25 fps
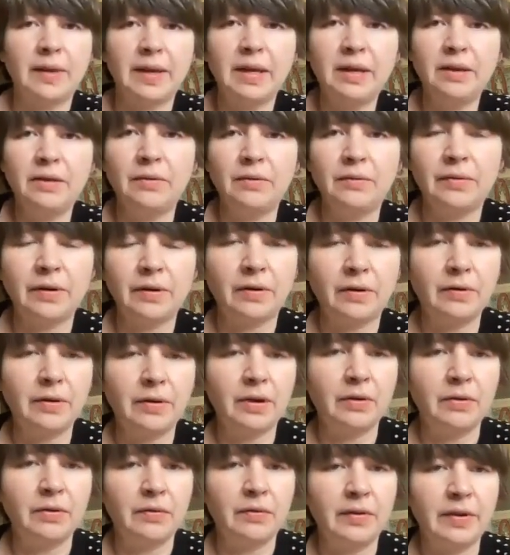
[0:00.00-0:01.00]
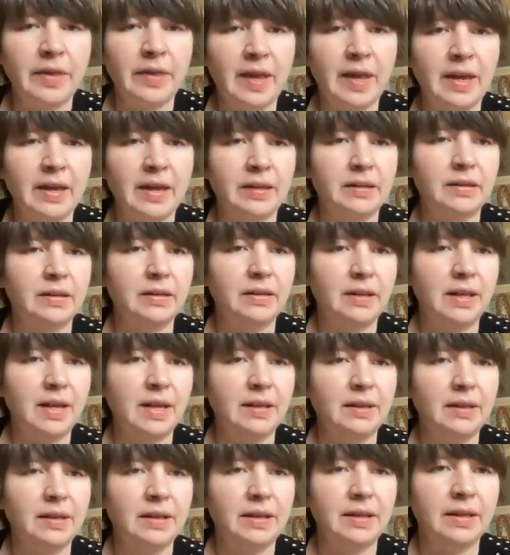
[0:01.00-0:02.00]
Thank you for going over that
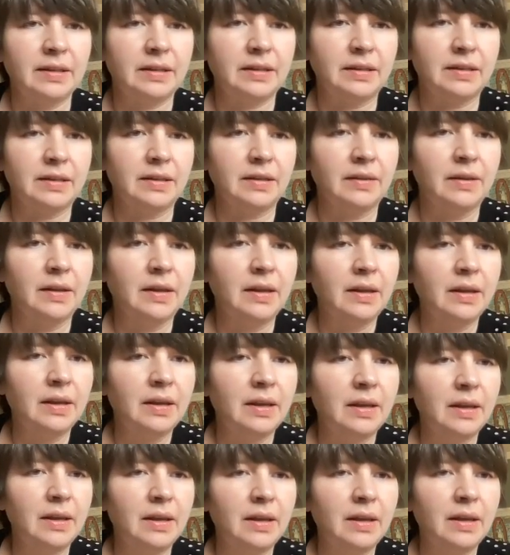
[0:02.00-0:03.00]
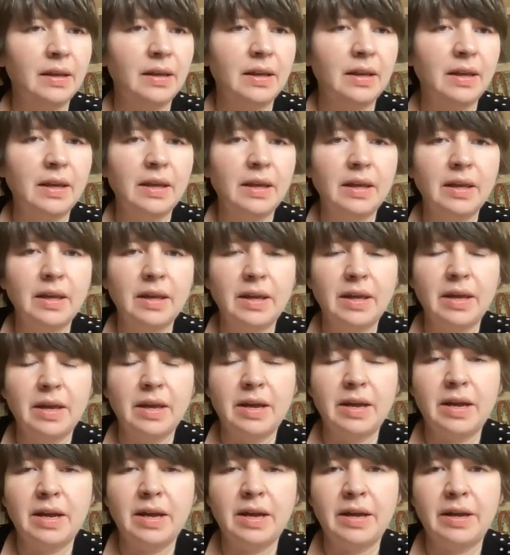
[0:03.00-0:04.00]
list.
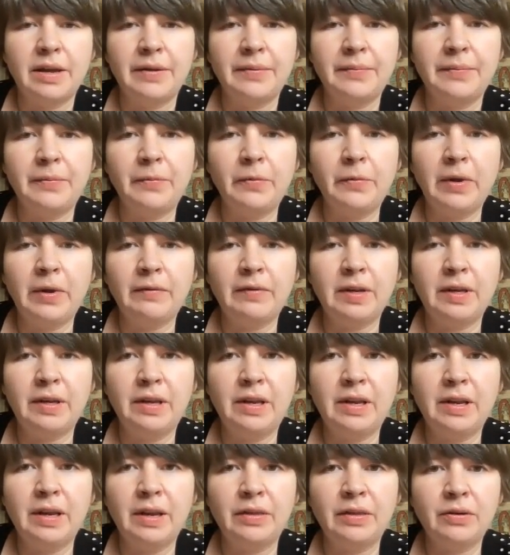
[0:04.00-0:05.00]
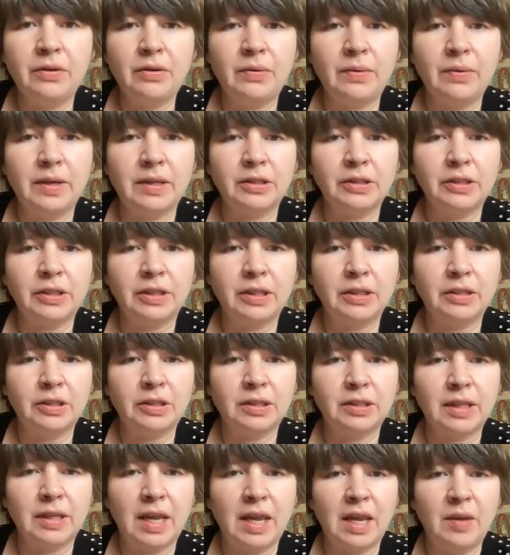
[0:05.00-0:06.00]
We have another question that
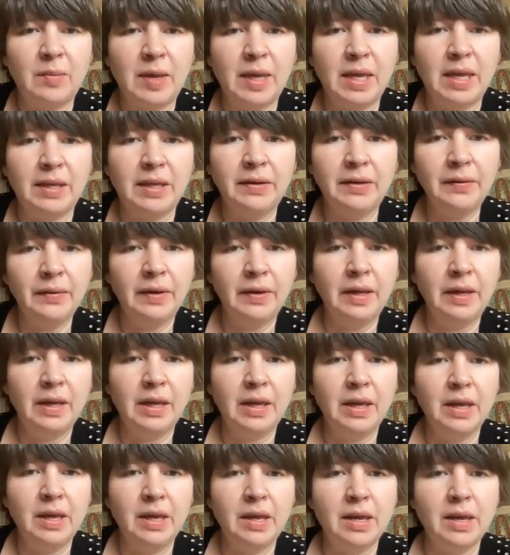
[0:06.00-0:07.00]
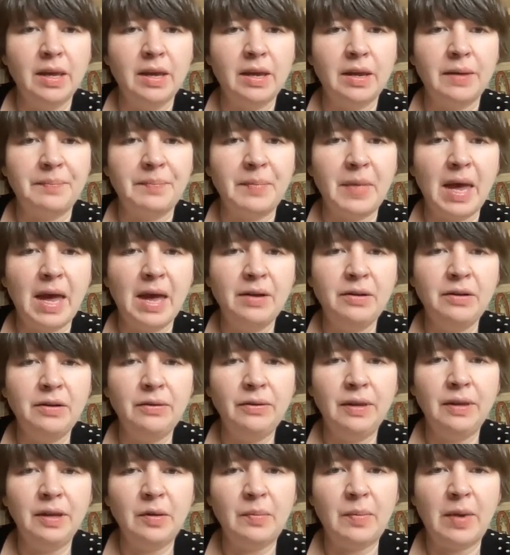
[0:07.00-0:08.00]
just came in. How do you
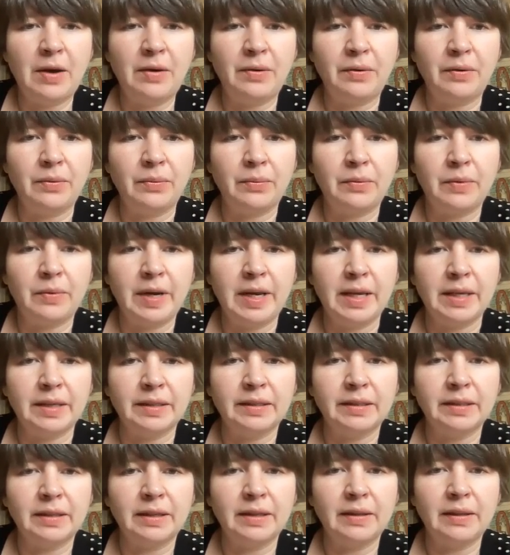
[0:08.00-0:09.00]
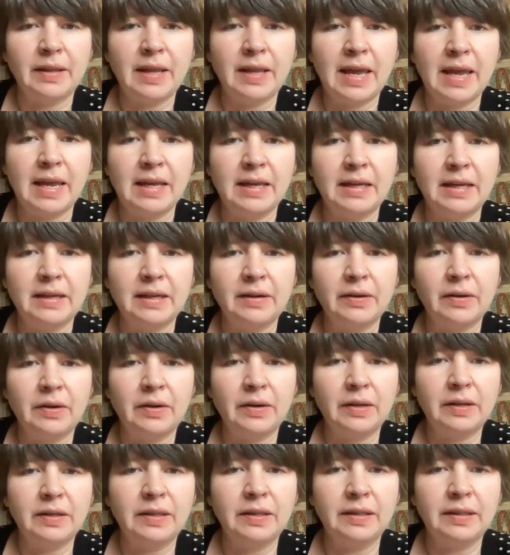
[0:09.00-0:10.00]
think about risk, like
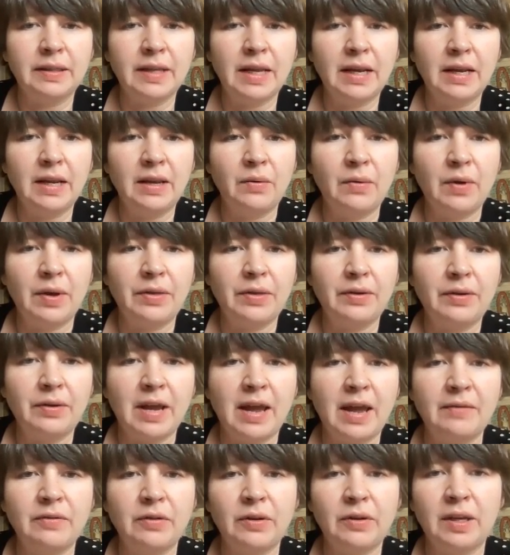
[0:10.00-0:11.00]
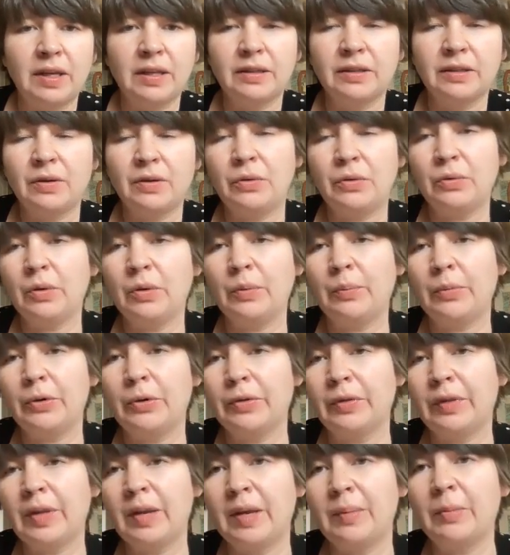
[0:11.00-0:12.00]
deciding whether to have your kids go to a
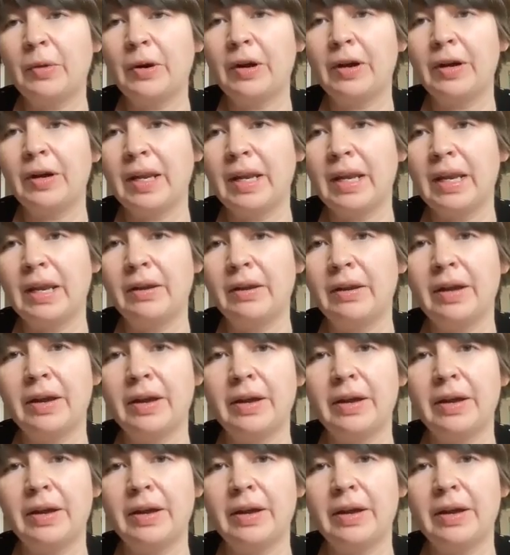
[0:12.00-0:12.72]
birthday party?